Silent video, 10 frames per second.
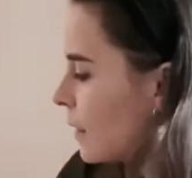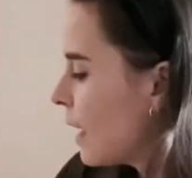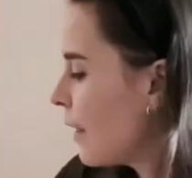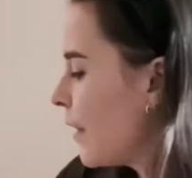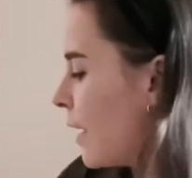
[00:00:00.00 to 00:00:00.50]

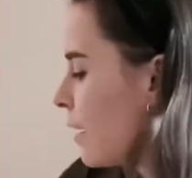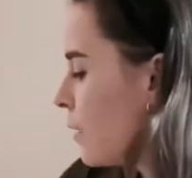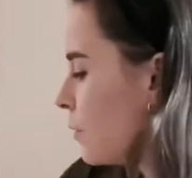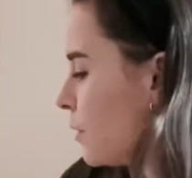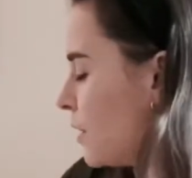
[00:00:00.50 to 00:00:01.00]
and then
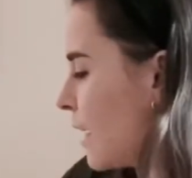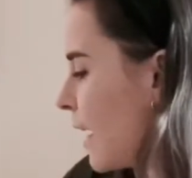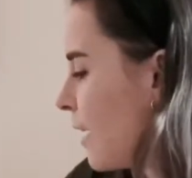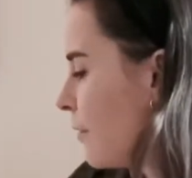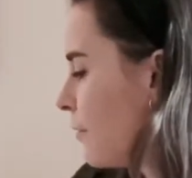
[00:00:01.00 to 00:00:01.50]
I'll just
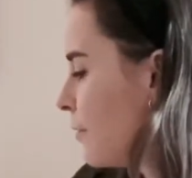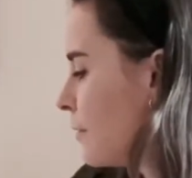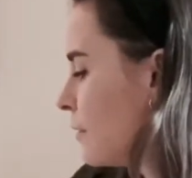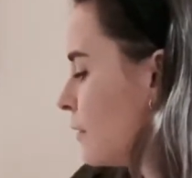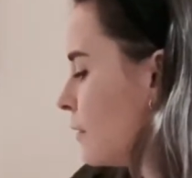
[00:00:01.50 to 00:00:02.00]
have
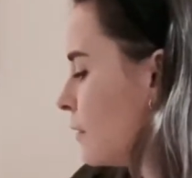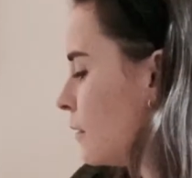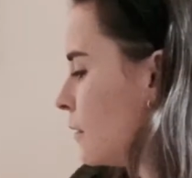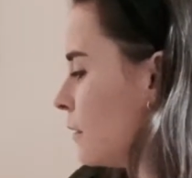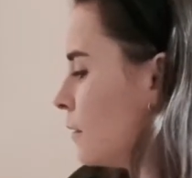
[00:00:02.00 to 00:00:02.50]

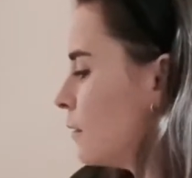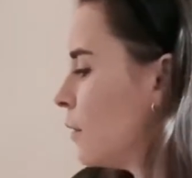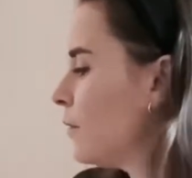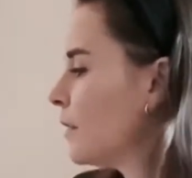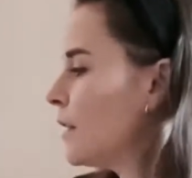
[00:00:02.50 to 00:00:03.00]

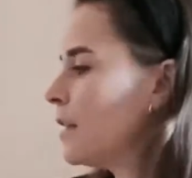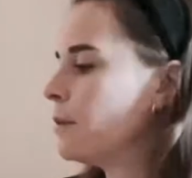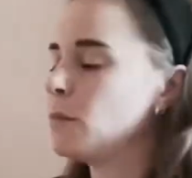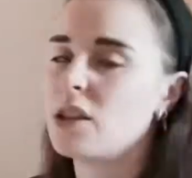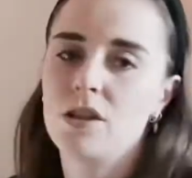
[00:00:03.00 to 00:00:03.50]
obviously
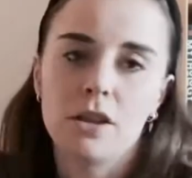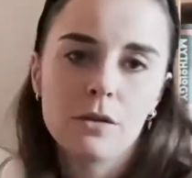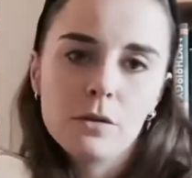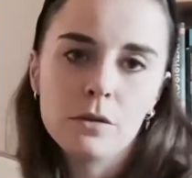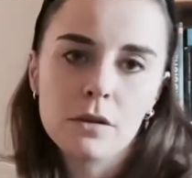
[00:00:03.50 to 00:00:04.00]
my
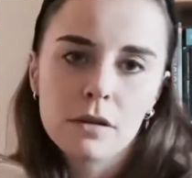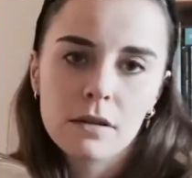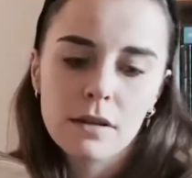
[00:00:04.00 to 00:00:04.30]
journals.